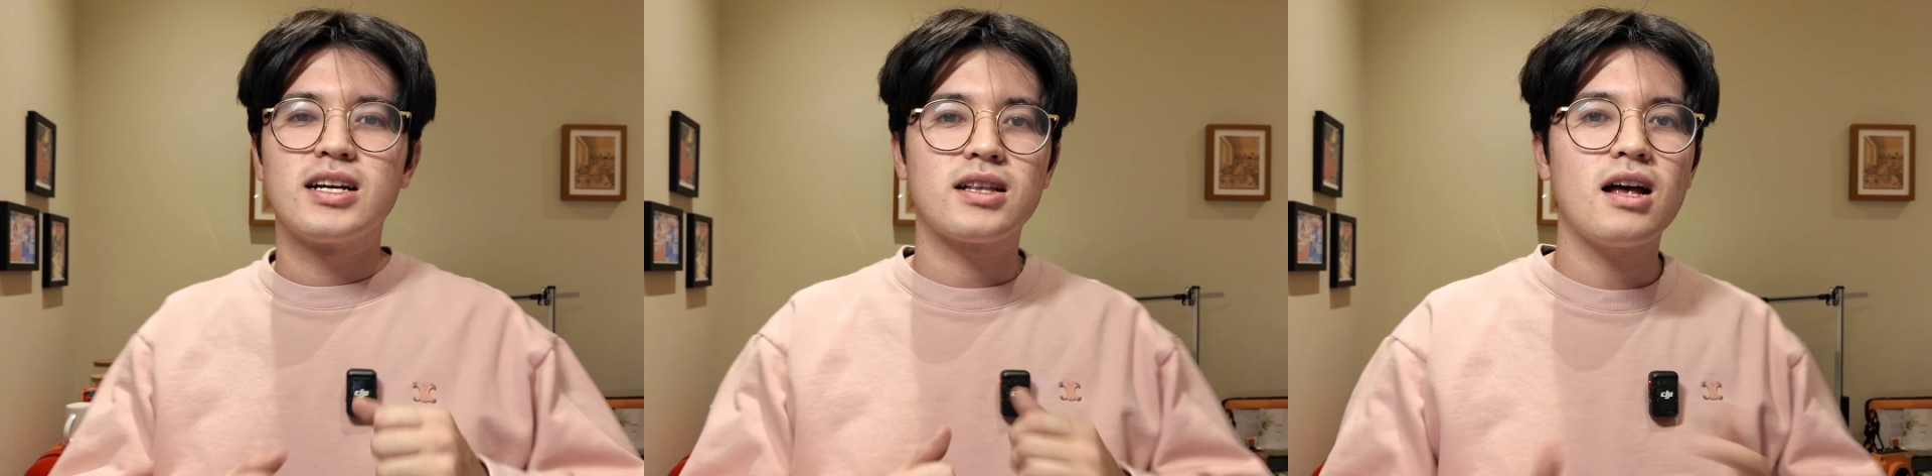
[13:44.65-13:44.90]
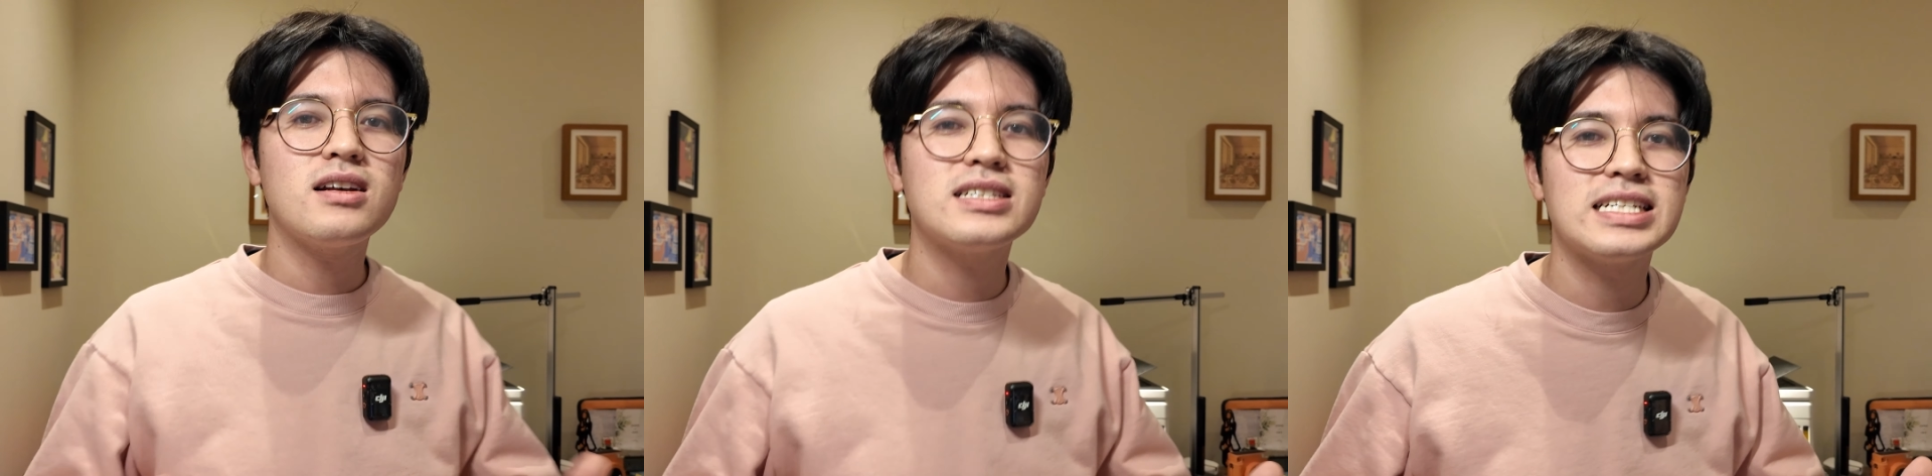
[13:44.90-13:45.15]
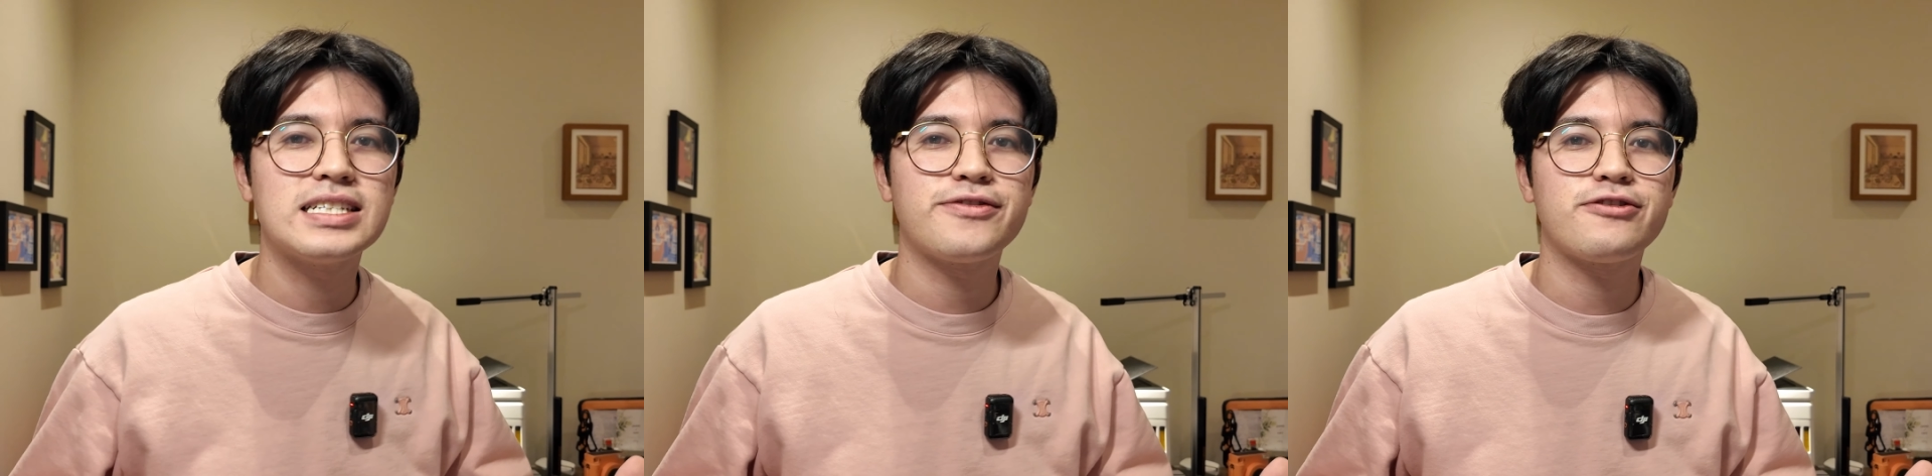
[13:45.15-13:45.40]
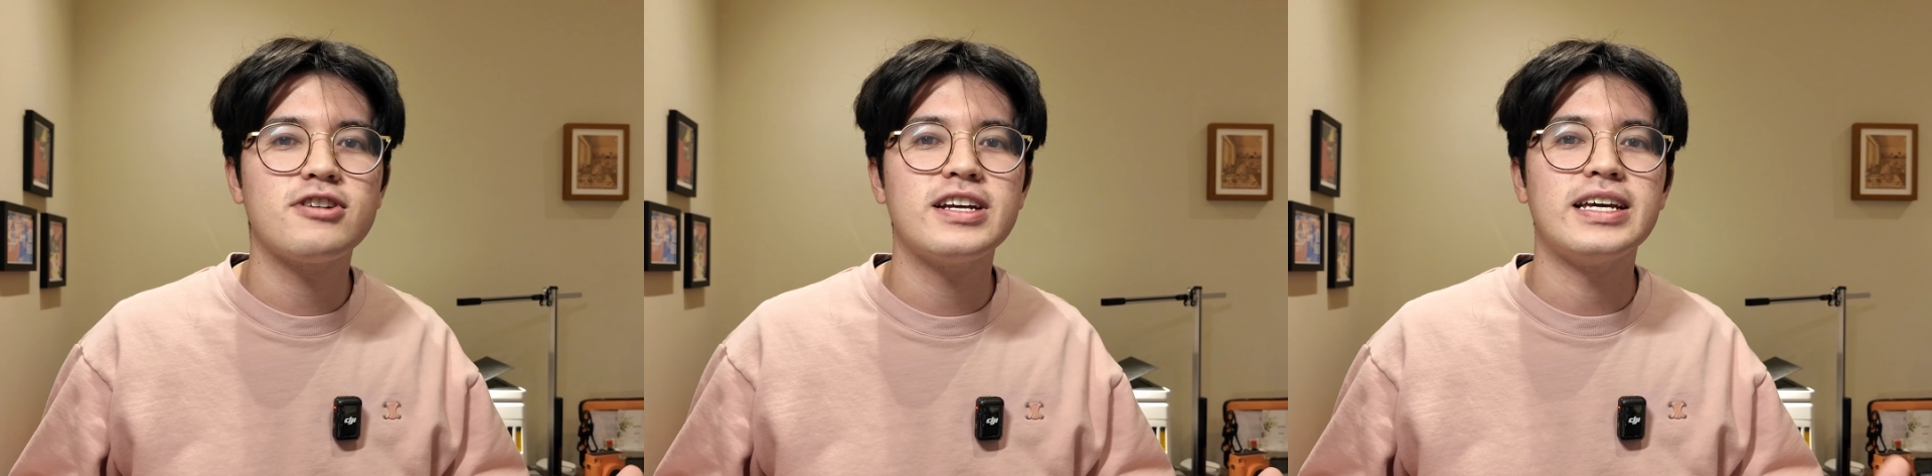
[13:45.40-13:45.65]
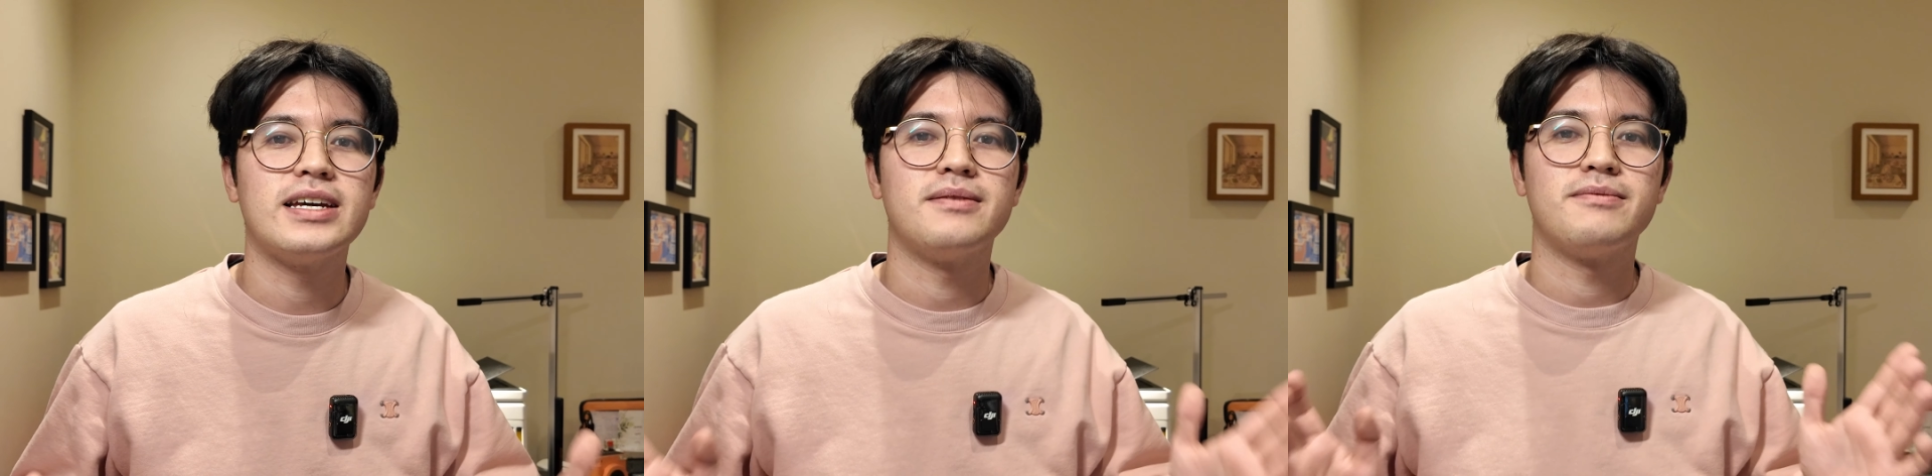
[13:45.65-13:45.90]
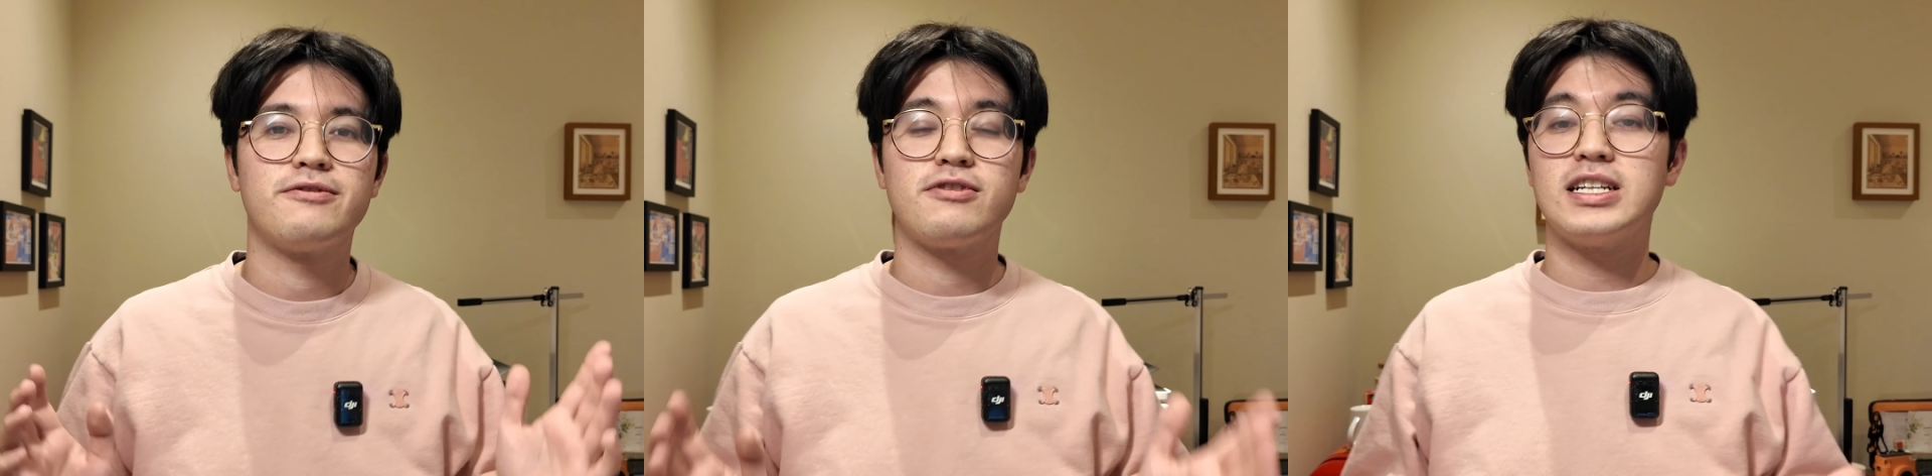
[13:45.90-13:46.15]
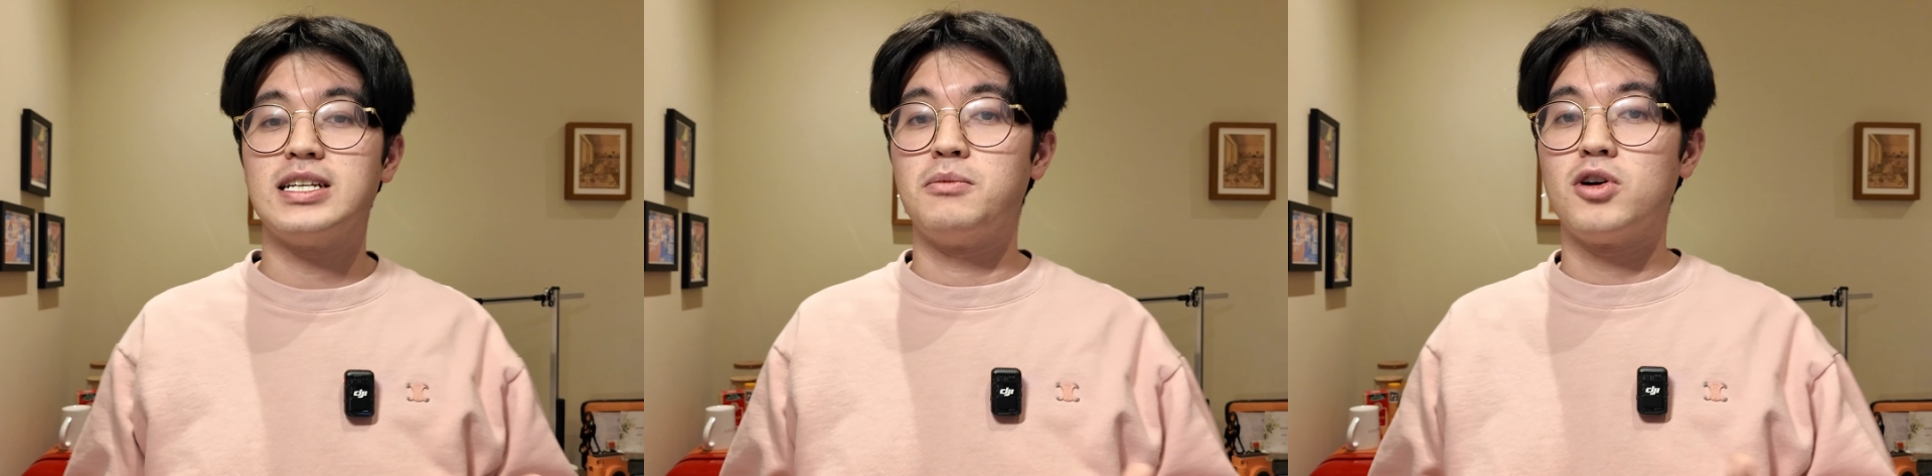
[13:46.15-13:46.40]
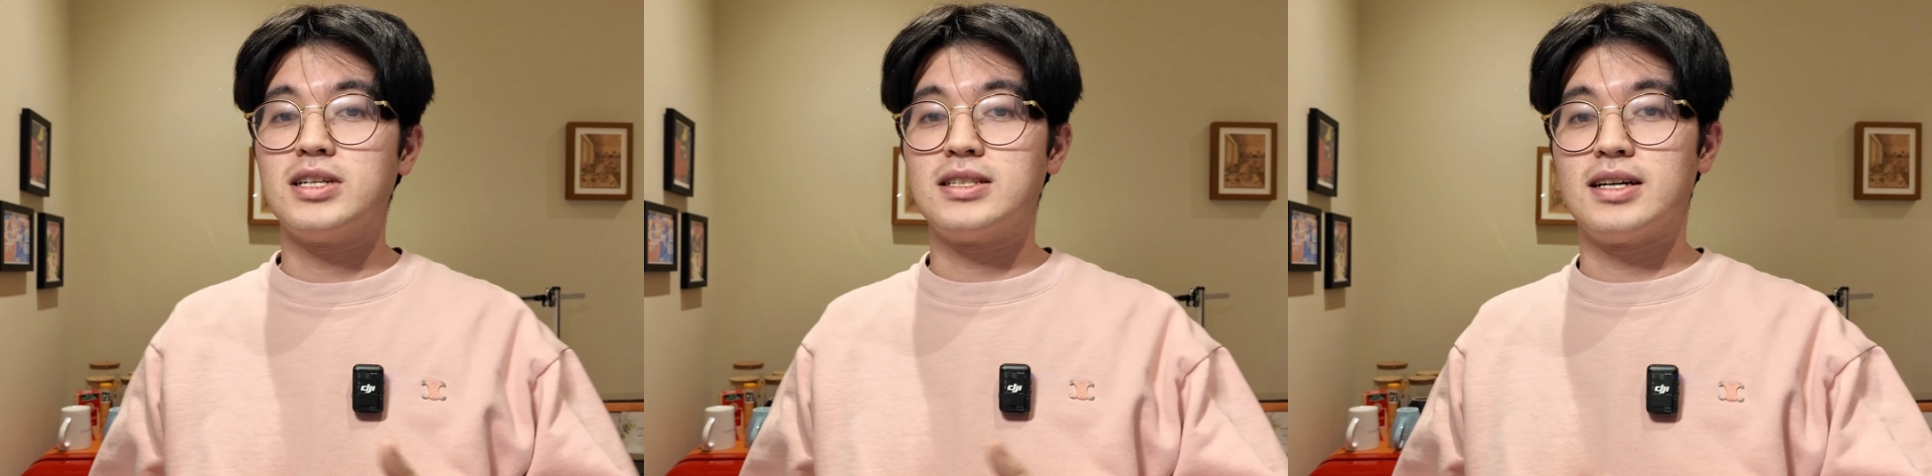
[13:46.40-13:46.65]
glasses-free 3D
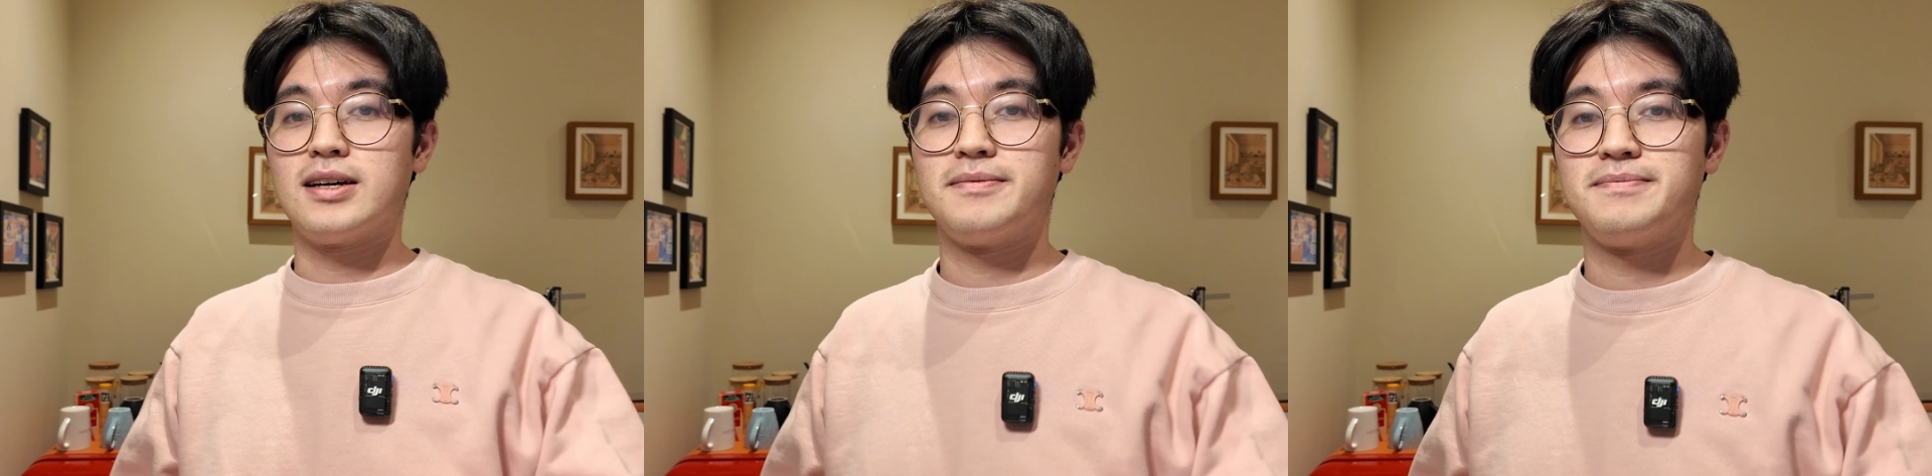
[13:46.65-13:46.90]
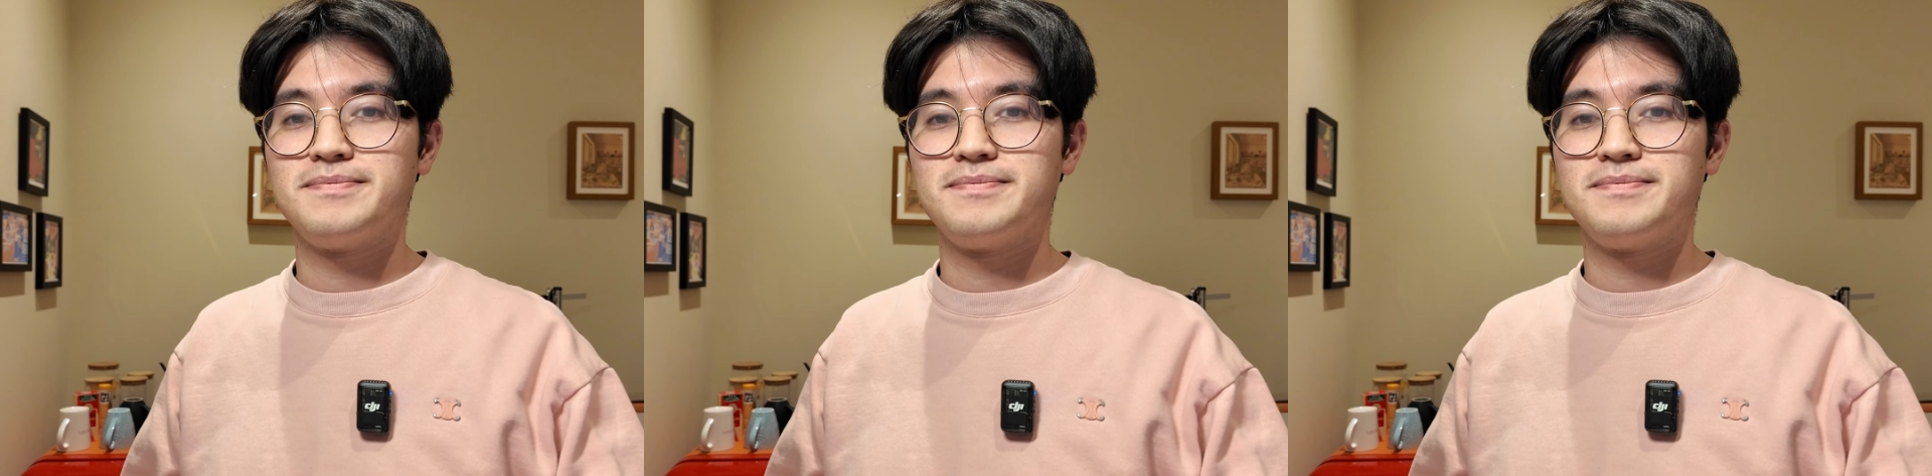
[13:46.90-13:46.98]
monitor.